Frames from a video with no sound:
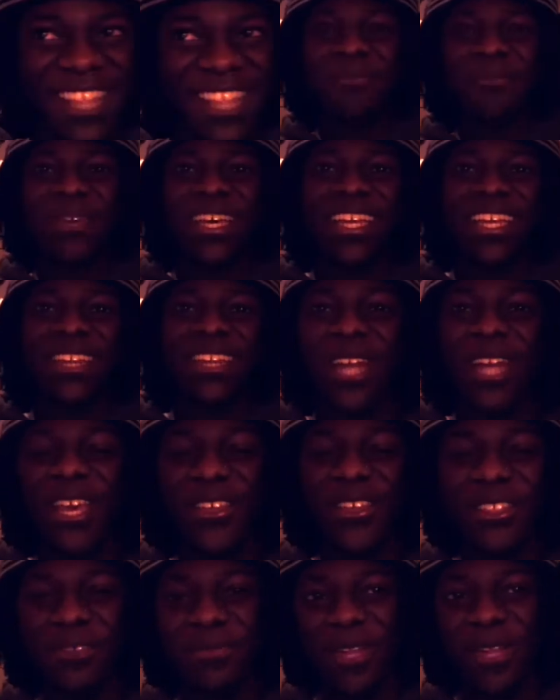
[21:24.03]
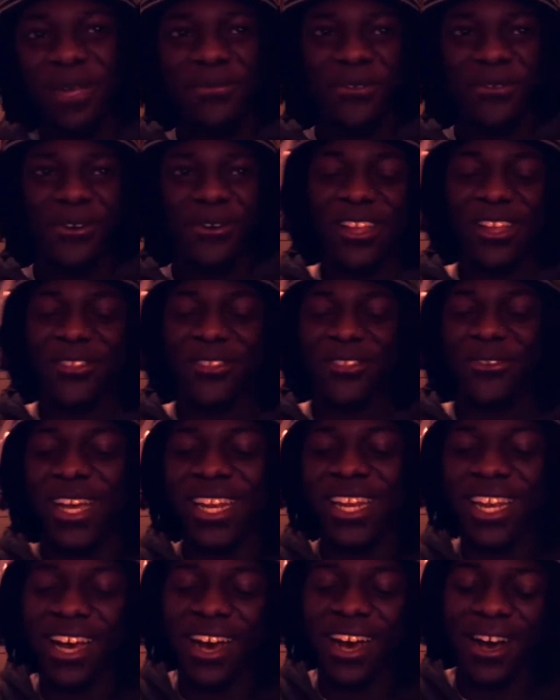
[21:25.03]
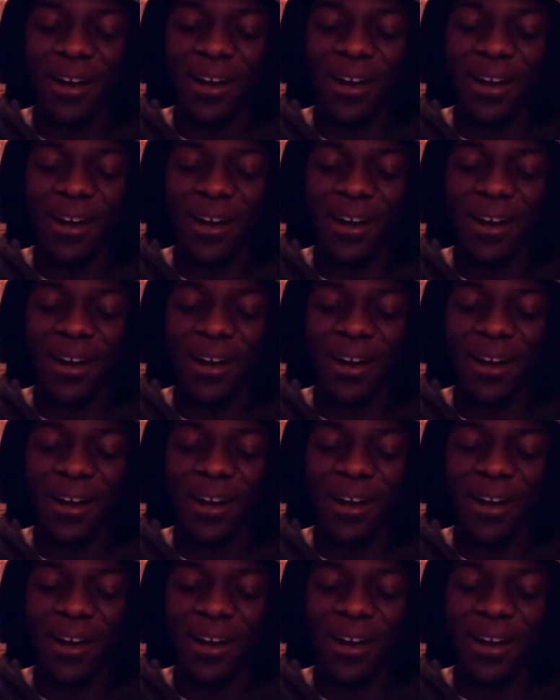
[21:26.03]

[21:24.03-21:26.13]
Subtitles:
I mean, when I used to play Protoss, right,